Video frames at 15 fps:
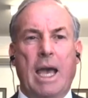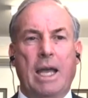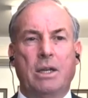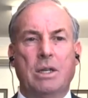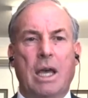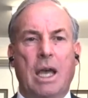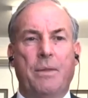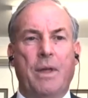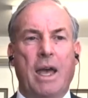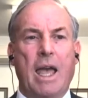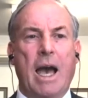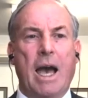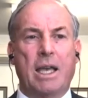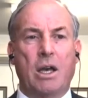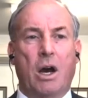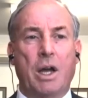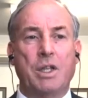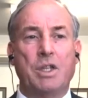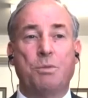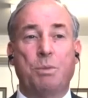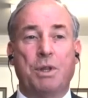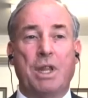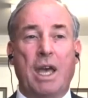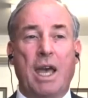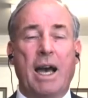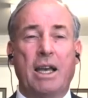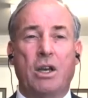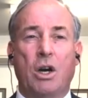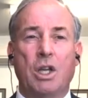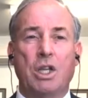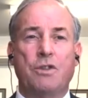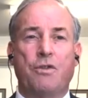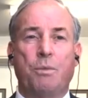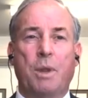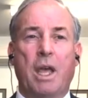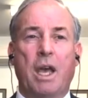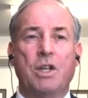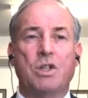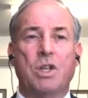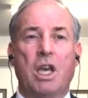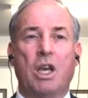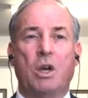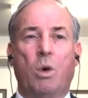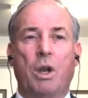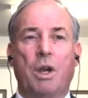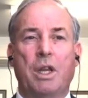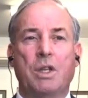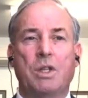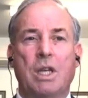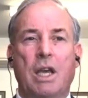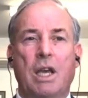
And they are guidance, but they are guidance from the Aged Care Quality and